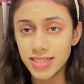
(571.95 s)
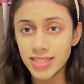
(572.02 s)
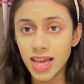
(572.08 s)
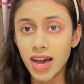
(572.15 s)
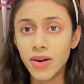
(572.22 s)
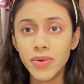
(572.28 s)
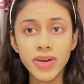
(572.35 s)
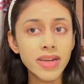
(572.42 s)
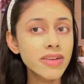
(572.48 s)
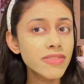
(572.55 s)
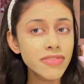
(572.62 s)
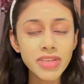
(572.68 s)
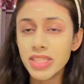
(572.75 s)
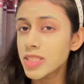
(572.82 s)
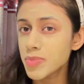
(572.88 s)
this out, and it
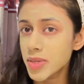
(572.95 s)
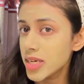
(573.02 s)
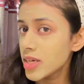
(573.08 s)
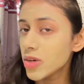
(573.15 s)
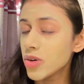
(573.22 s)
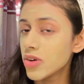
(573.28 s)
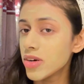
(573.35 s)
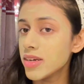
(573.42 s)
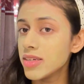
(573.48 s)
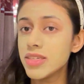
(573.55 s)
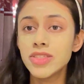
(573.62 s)
feels pretty good.